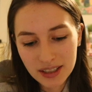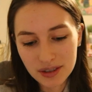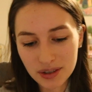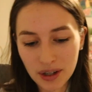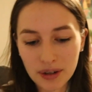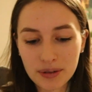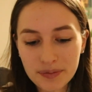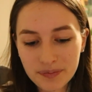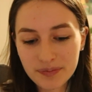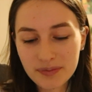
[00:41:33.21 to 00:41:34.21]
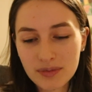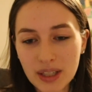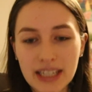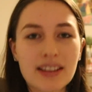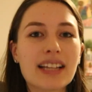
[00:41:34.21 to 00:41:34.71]
So
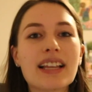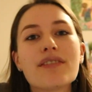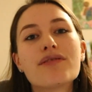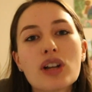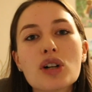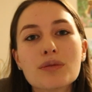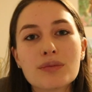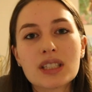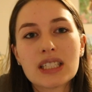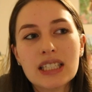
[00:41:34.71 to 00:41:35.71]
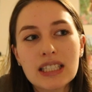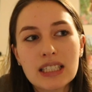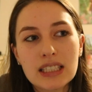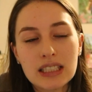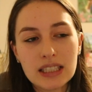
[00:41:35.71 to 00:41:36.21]
like they filmed
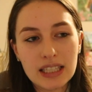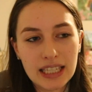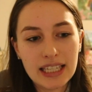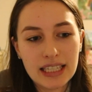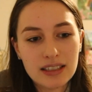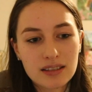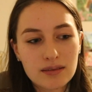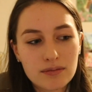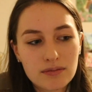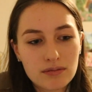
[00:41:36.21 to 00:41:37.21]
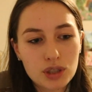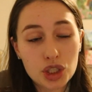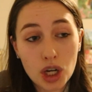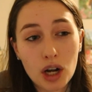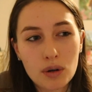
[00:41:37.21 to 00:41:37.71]
the
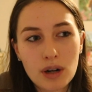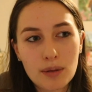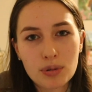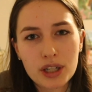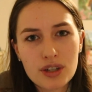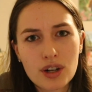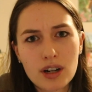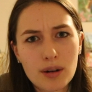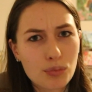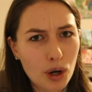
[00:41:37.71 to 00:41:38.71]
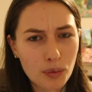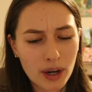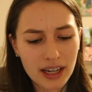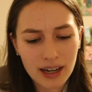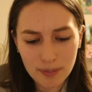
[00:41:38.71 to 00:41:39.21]
show, I'm pretty sure, on
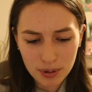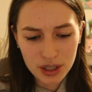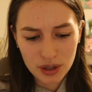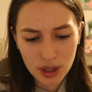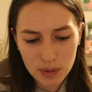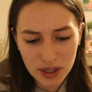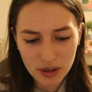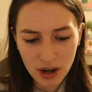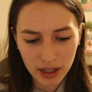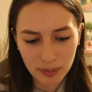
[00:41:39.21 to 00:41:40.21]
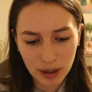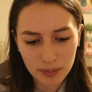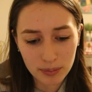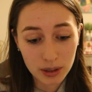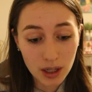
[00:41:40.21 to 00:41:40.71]
Broadway, and I'm pretty sure that's what you're talking about.
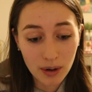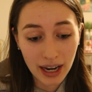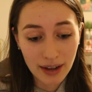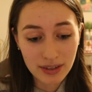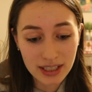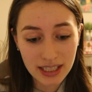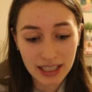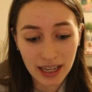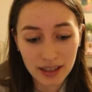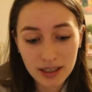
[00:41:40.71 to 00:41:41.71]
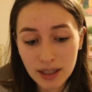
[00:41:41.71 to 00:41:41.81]
But no, I haven't seen that.